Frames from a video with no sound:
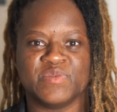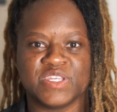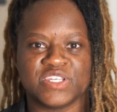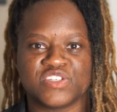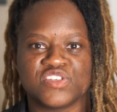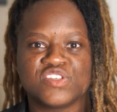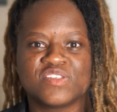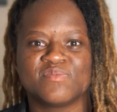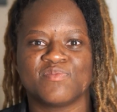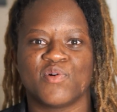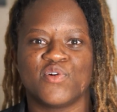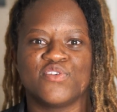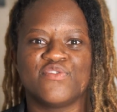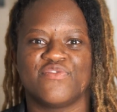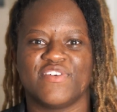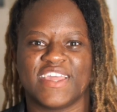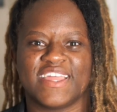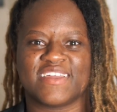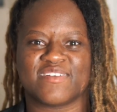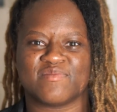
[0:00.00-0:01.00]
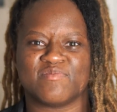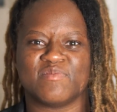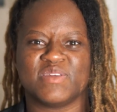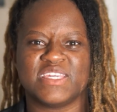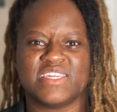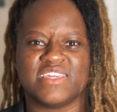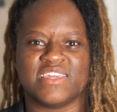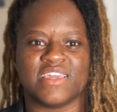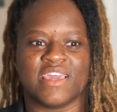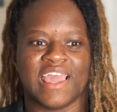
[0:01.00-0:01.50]
She's motivating
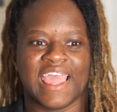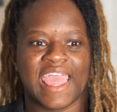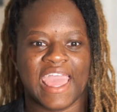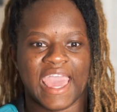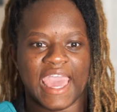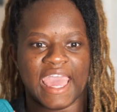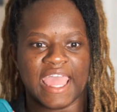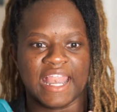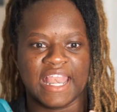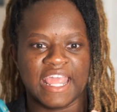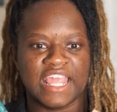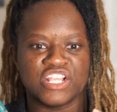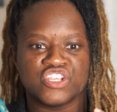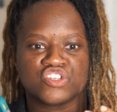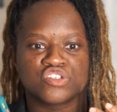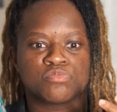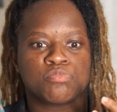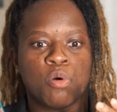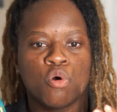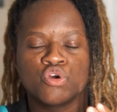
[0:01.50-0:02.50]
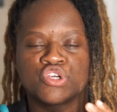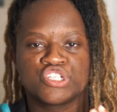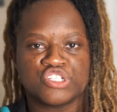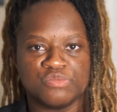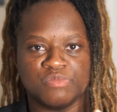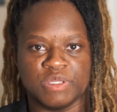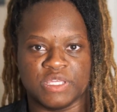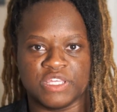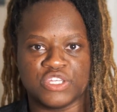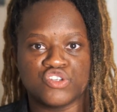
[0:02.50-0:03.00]
me, and it just pushed
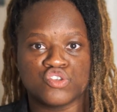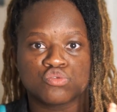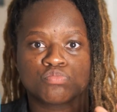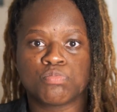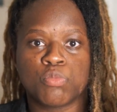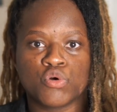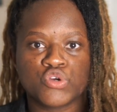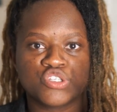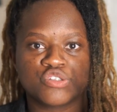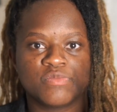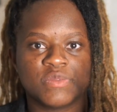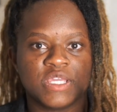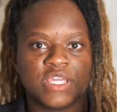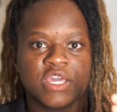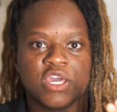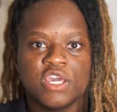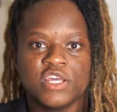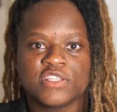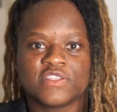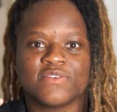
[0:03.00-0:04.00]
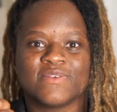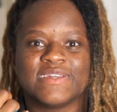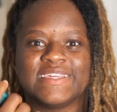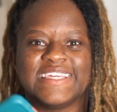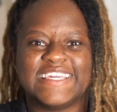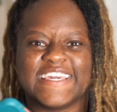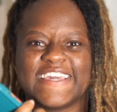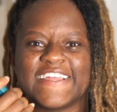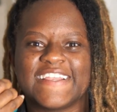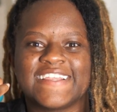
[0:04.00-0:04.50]
me. It just pushed me to
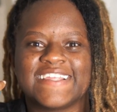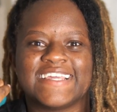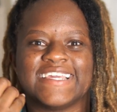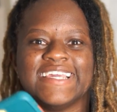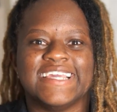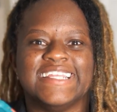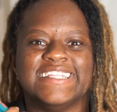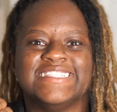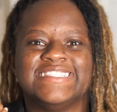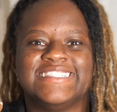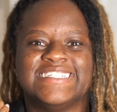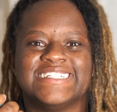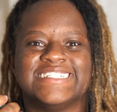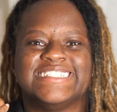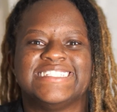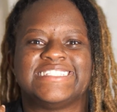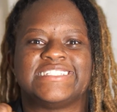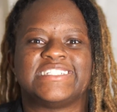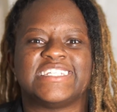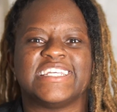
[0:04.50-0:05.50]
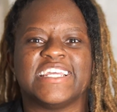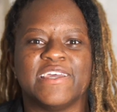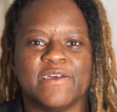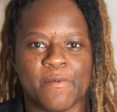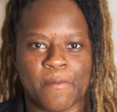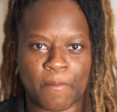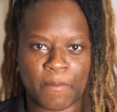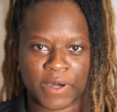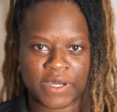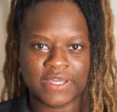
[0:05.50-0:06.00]
get in the
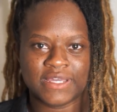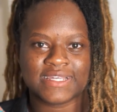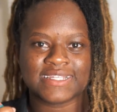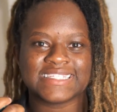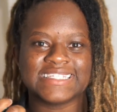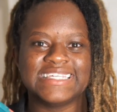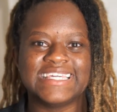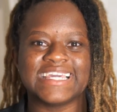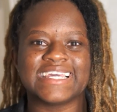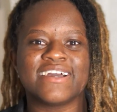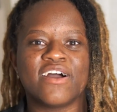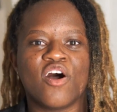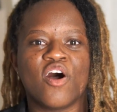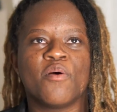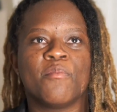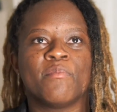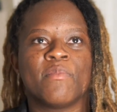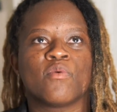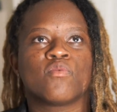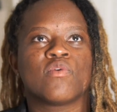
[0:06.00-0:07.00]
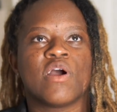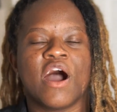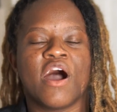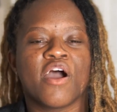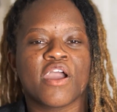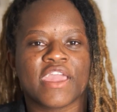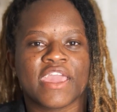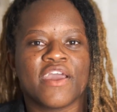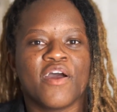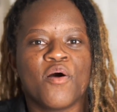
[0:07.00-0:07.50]
gym, get on
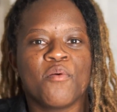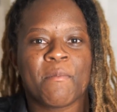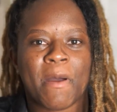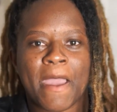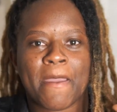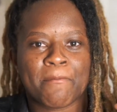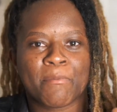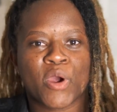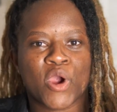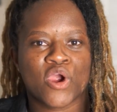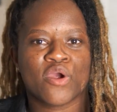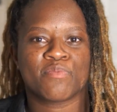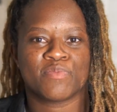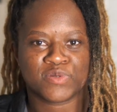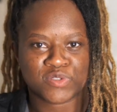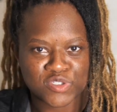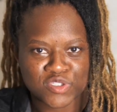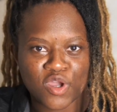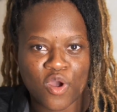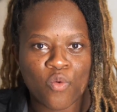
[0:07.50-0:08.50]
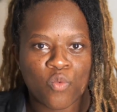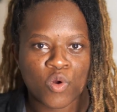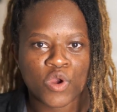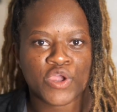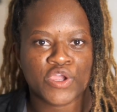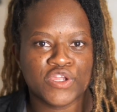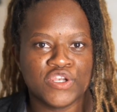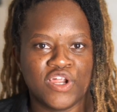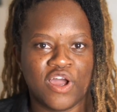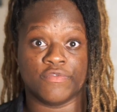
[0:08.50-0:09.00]
my purpose, start
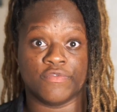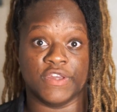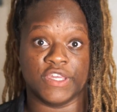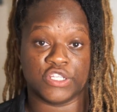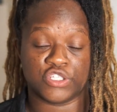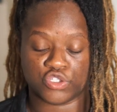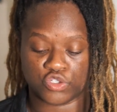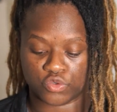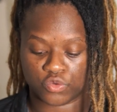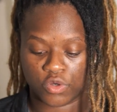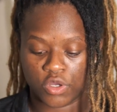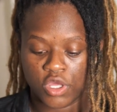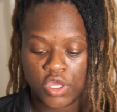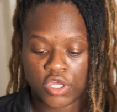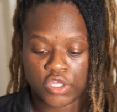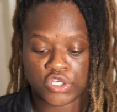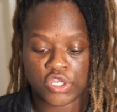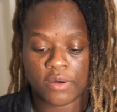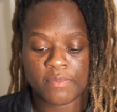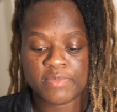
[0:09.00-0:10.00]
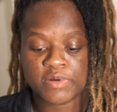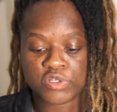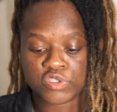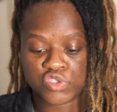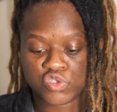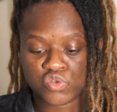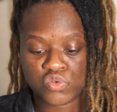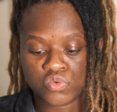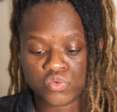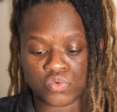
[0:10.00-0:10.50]
working on it. Number
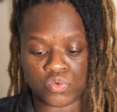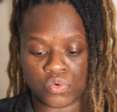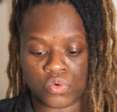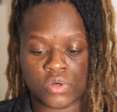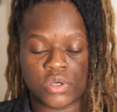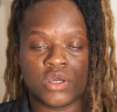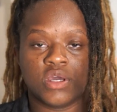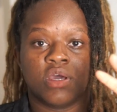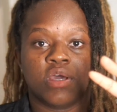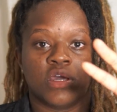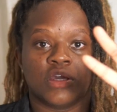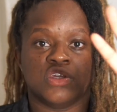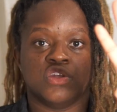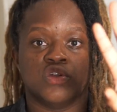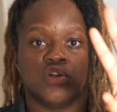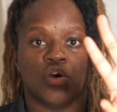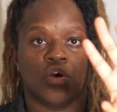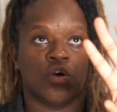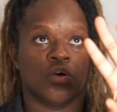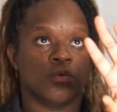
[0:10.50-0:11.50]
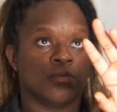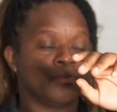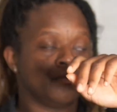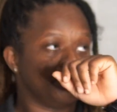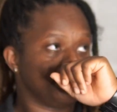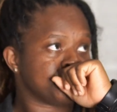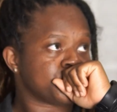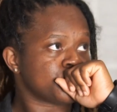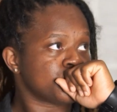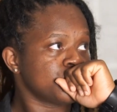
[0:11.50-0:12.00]
two,
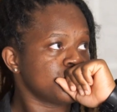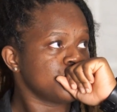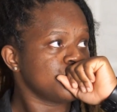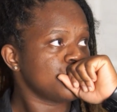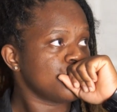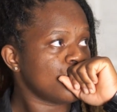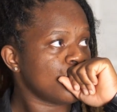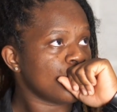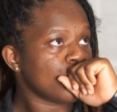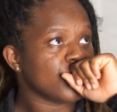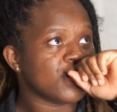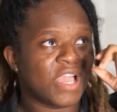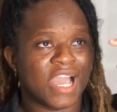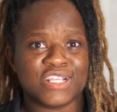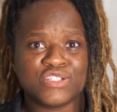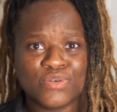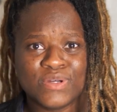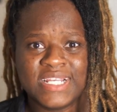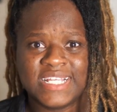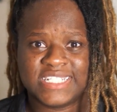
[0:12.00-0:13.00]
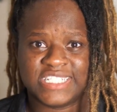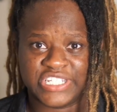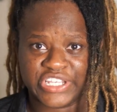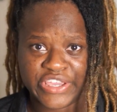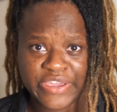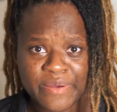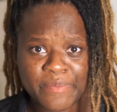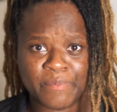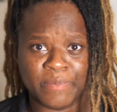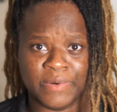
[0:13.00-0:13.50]
I joined a
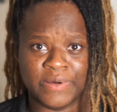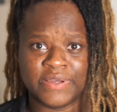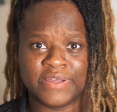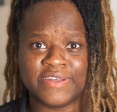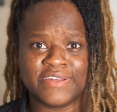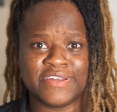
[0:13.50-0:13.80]
gym.